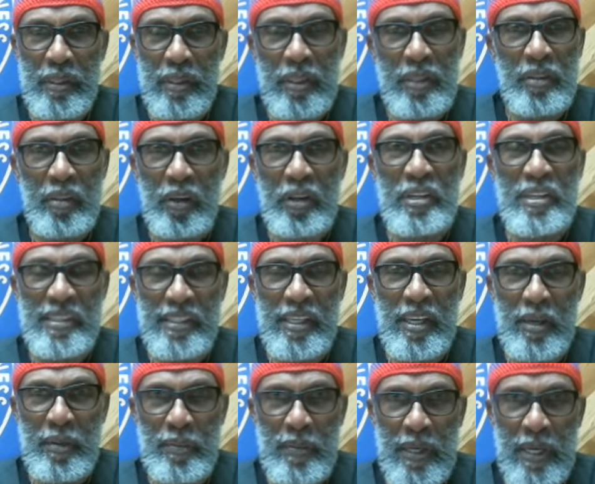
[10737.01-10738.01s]
Took
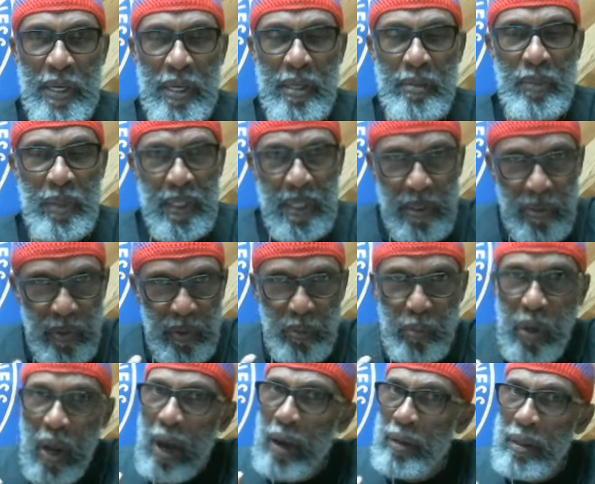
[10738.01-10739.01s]
37 years, but he was
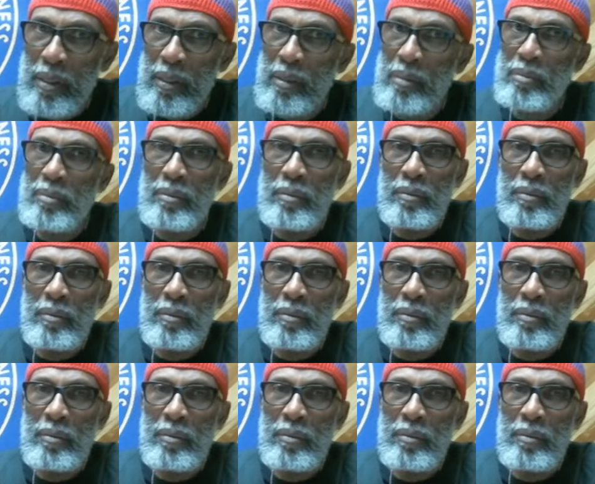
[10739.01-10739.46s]
brought up.